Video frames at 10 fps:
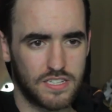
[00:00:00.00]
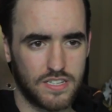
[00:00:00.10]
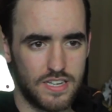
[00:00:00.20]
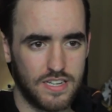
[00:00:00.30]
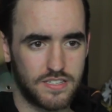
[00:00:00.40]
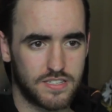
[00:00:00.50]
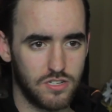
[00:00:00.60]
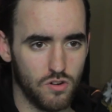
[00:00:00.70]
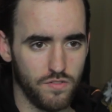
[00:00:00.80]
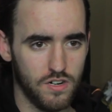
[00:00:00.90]
This is
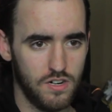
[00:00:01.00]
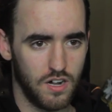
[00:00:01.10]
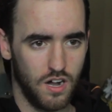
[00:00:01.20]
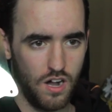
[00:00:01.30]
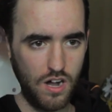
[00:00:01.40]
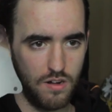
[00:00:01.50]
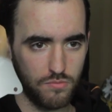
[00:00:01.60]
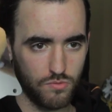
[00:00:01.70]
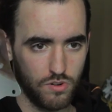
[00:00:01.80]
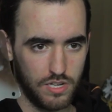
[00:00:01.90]
silver,
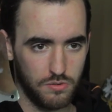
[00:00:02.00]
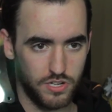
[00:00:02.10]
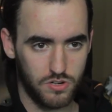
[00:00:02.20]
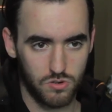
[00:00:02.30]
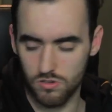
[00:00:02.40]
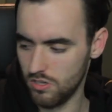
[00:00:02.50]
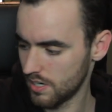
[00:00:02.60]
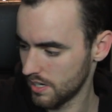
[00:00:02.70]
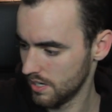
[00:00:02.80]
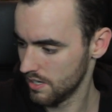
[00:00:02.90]
really, really cool
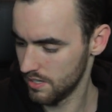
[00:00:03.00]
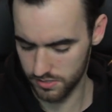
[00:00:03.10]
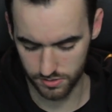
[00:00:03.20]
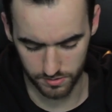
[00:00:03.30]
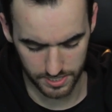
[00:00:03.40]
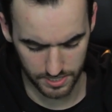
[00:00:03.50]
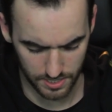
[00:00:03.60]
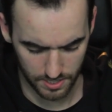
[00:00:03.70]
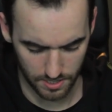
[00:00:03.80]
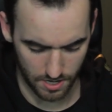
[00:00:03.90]
look to it.
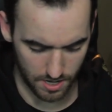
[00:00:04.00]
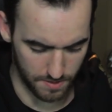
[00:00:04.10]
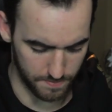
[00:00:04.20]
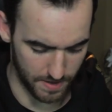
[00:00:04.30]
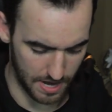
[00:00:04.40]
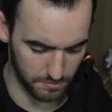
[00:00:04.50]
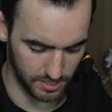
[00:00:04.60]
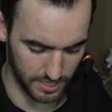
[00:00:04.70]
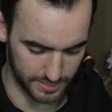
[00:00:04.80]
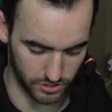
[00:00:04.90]
I
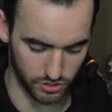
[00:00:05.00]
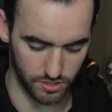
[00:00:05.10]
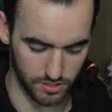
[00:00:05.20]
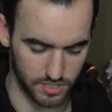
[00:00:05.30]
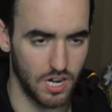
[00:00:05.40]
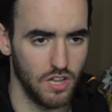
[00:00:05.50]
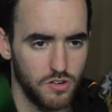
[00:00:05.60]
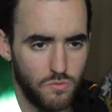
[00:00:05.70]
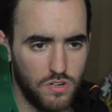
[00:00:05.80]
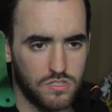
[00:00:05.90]
really like the
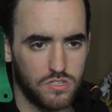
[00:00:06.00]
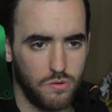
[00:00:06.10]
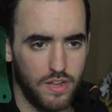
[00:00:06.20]
colored ones too.